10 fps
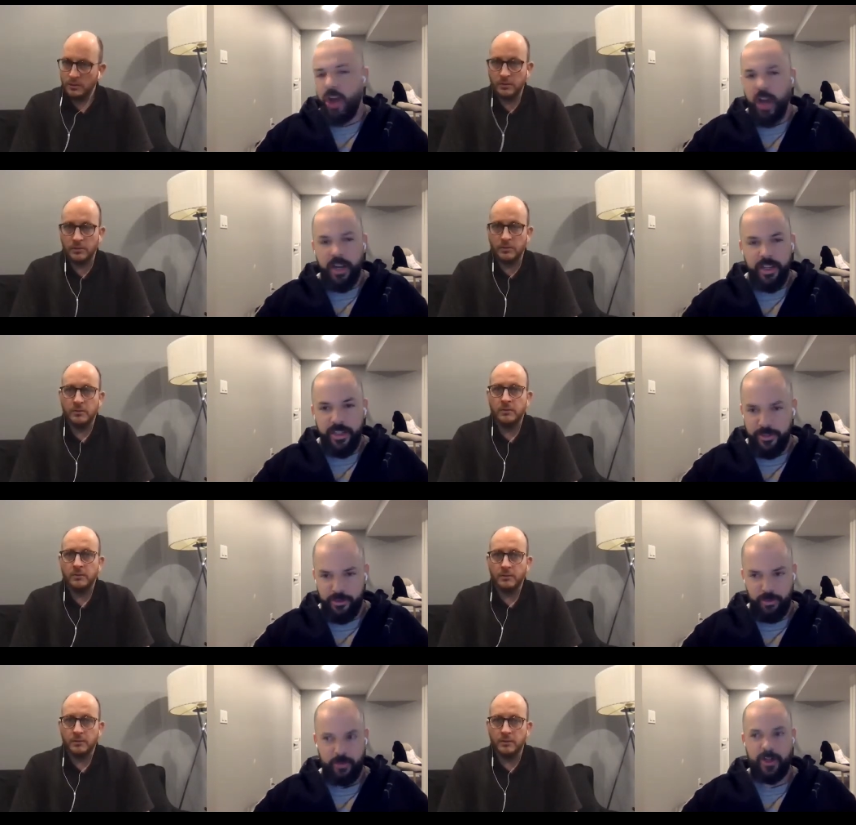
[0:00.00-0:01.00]
Speaker 1: cottage
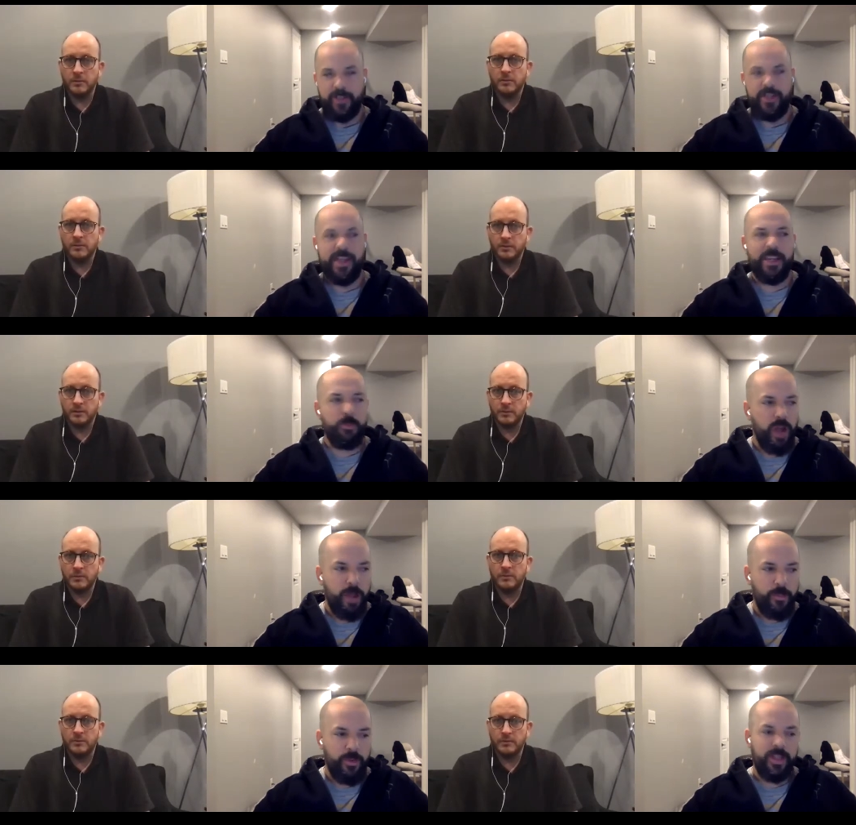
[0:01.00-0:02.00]
or a second
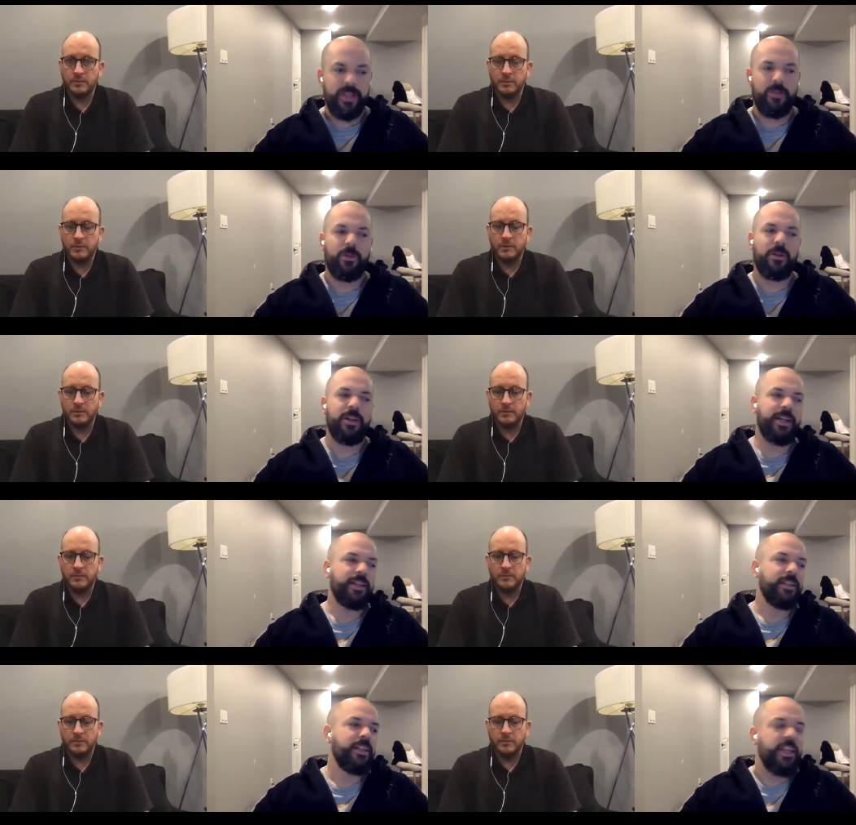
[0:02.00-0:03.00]
property or uh,
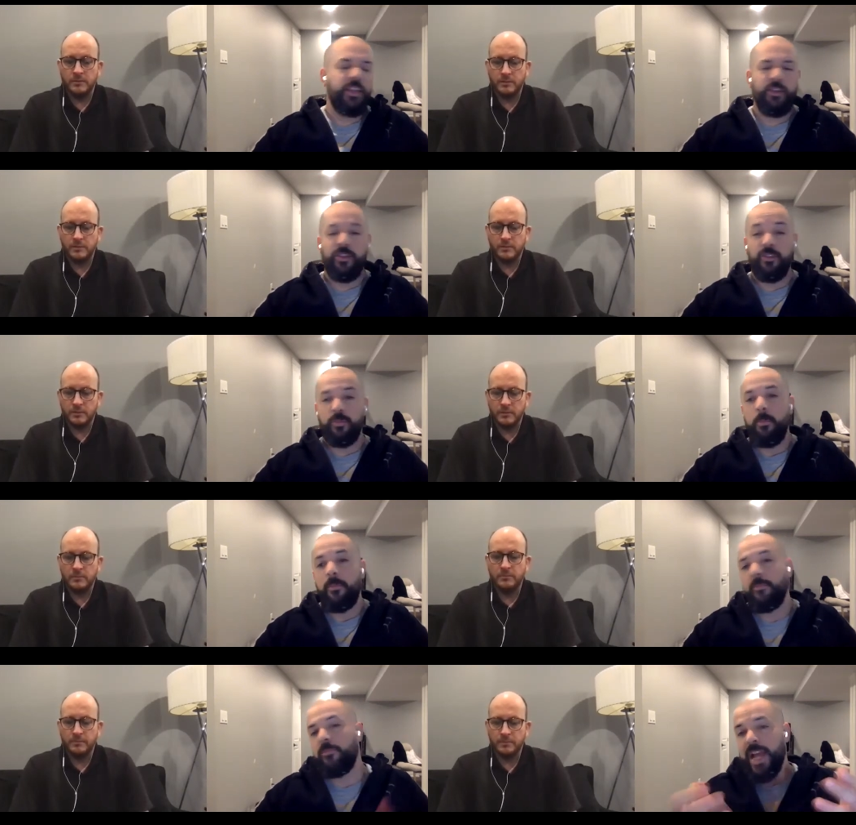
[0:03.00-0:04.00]
you know just
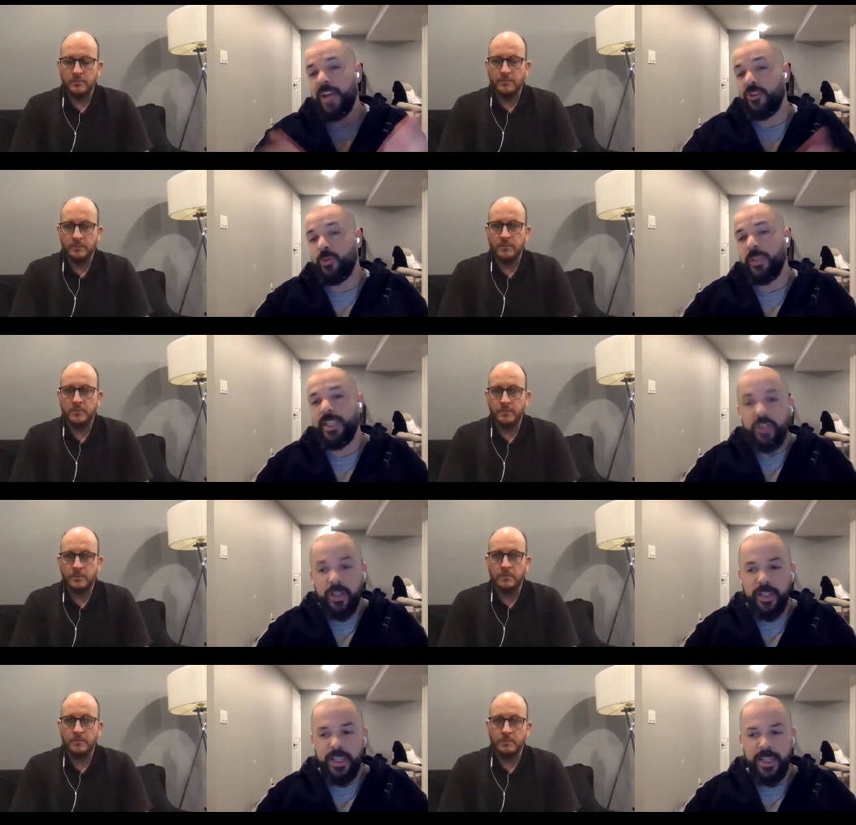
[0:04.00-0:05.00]
casually
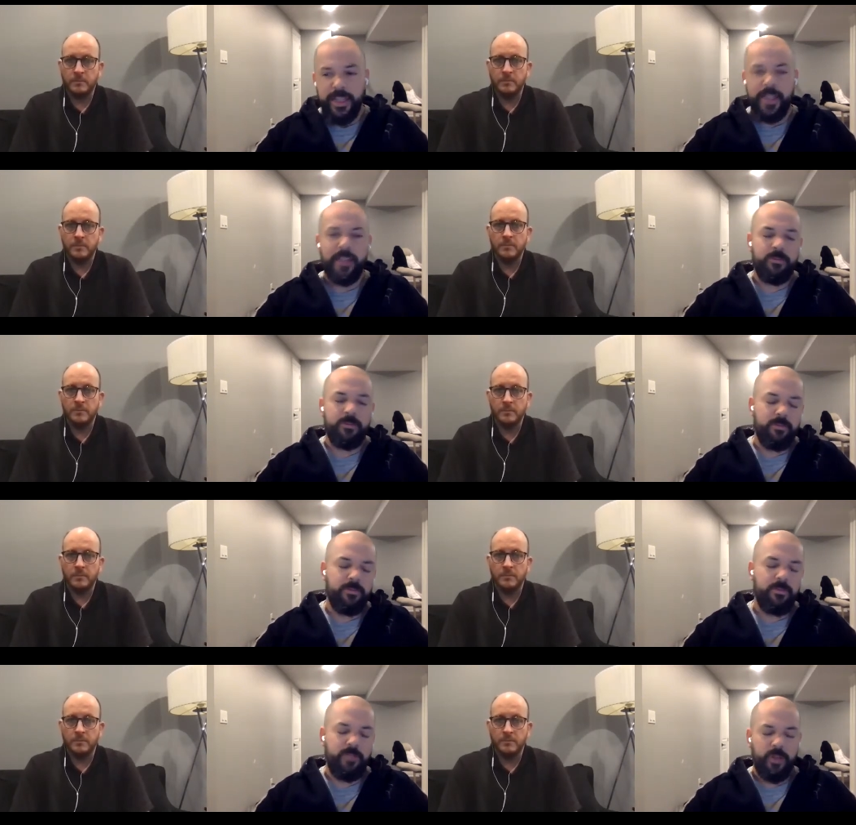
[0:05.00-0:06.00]
looking,
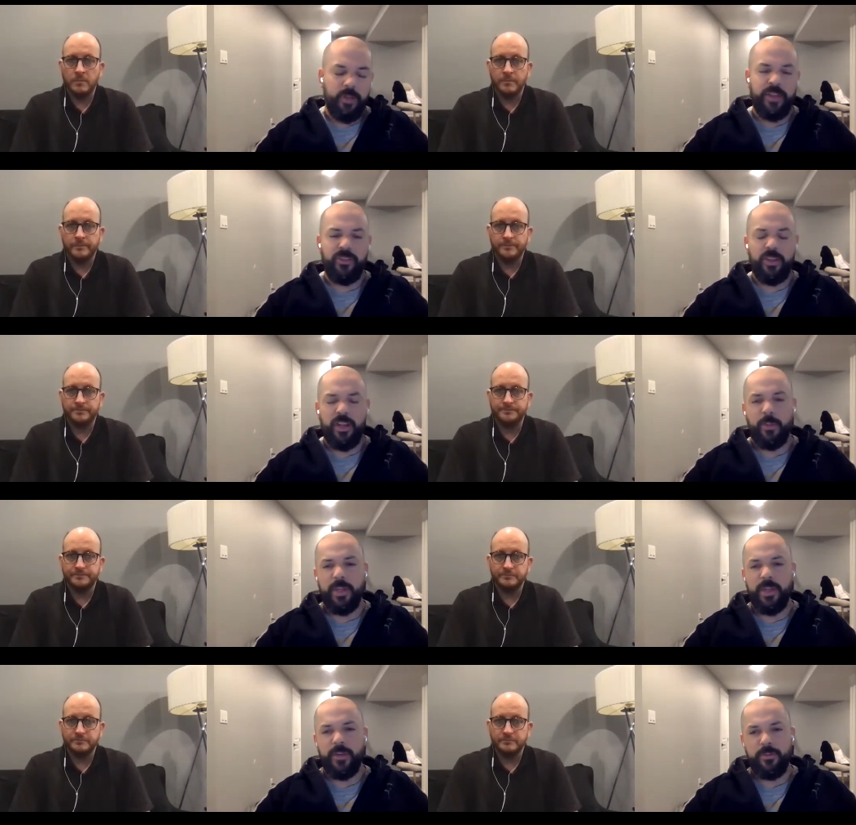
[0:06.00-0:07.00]
Speaker 2: you know they should not
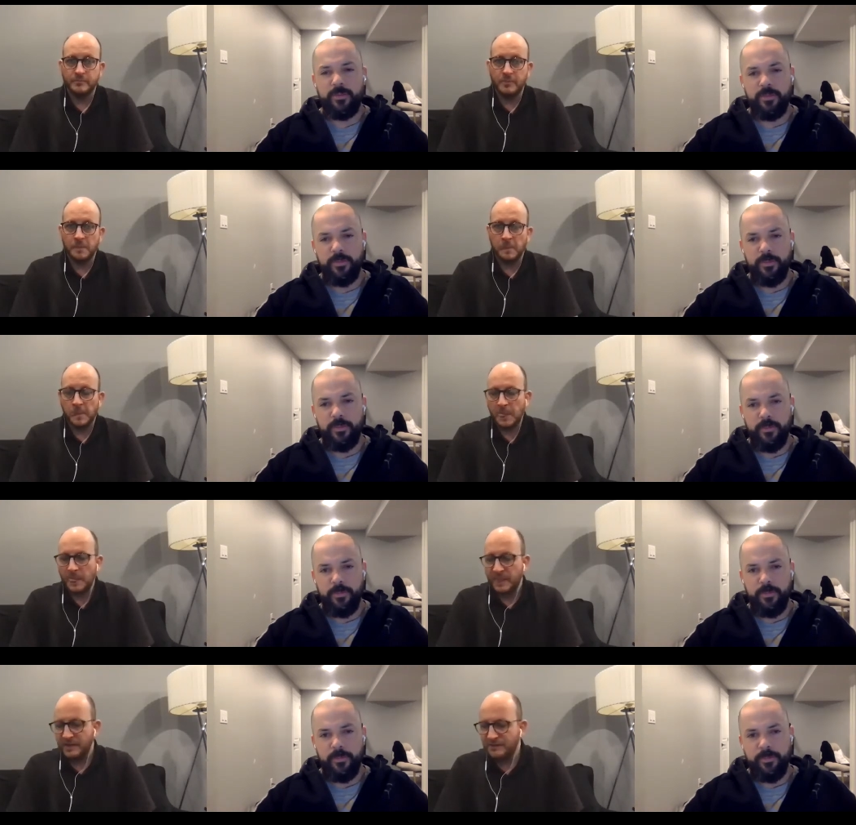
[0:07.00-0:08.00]
be out.
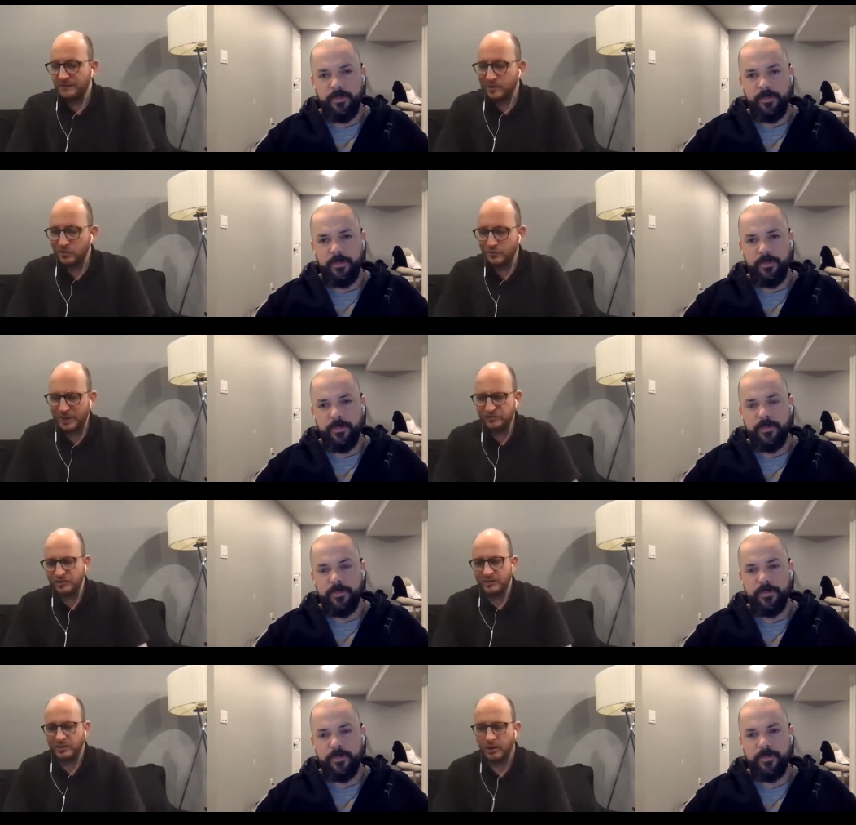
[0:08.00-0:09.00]
It's funny you mentioned the
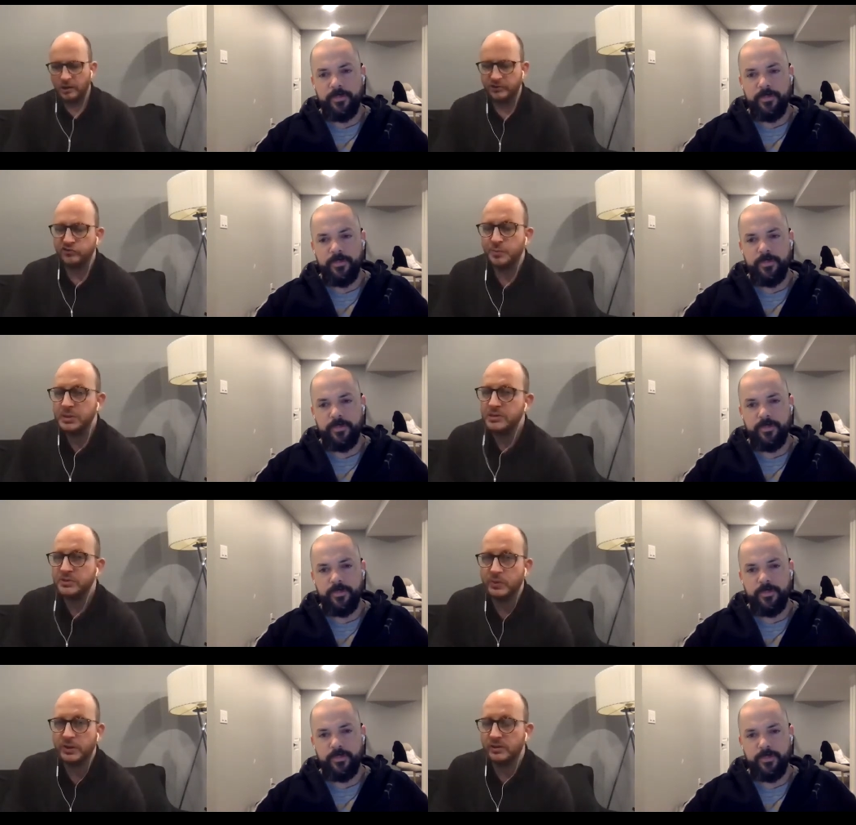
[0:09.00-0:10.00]
cottage because one
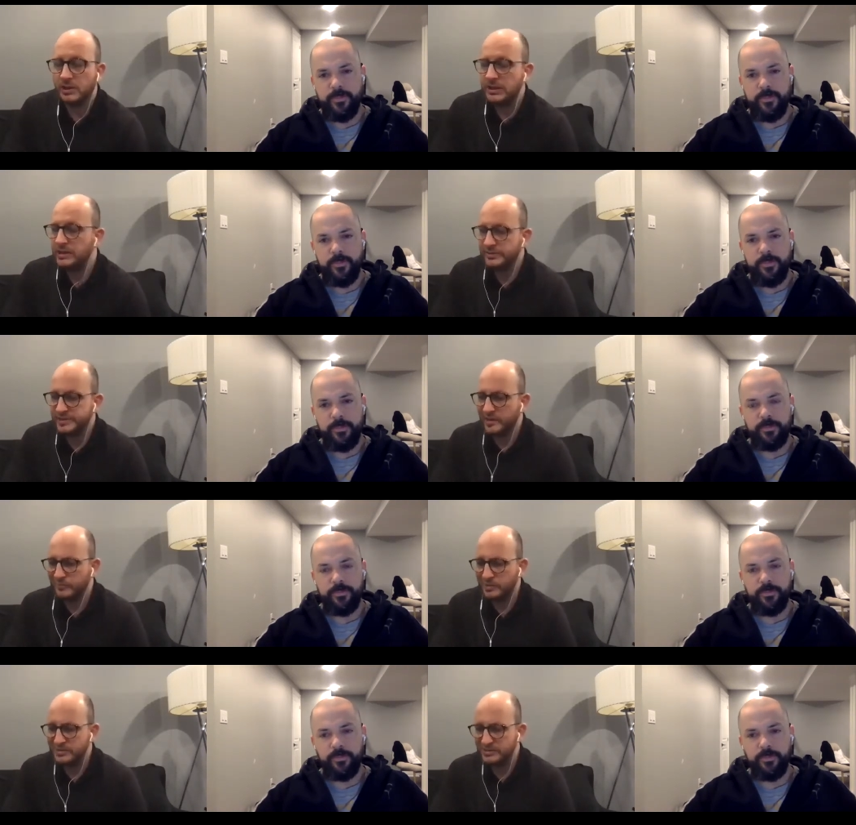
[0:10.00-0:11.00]
of the things I'm
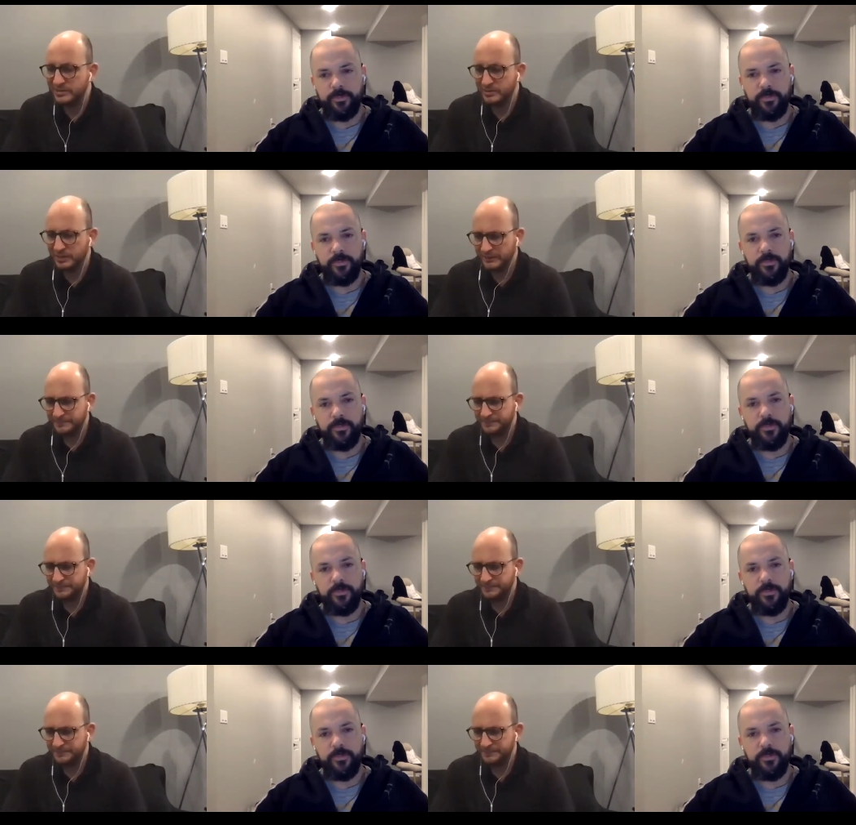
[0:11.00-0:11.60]
considering.